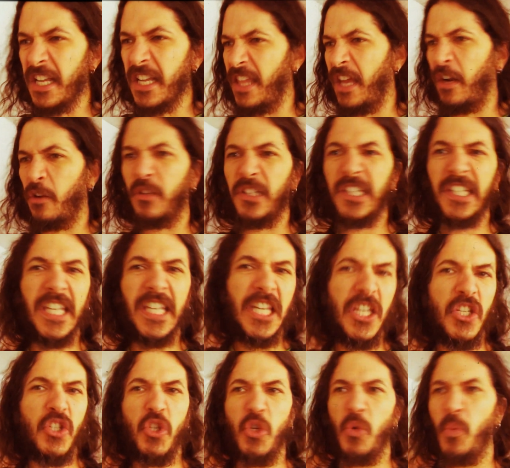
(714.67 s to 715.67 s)
that'll
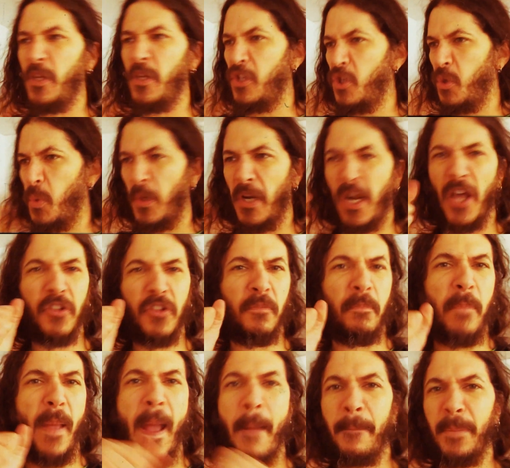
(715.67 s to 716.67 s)
lead you into
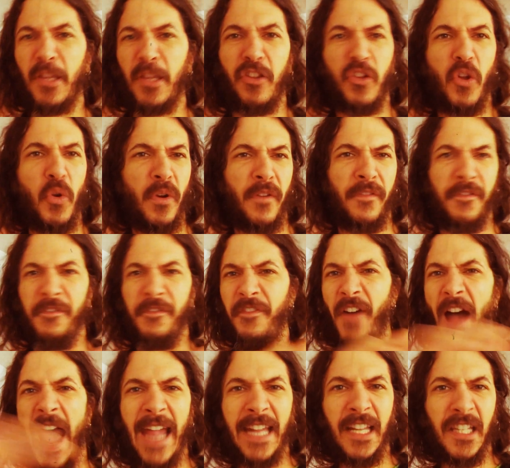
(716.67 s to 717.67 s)
another episode of
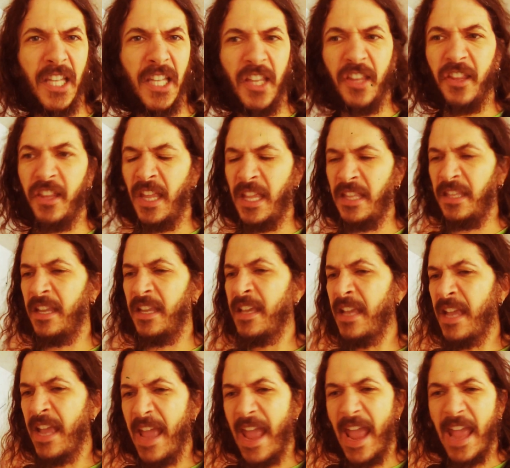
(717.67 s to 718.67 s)
violence and
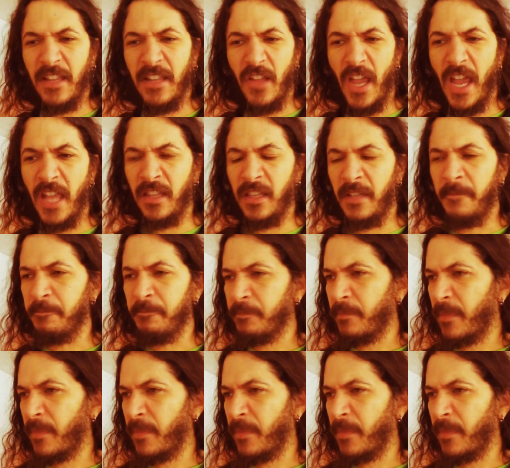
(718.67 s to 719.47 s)
and and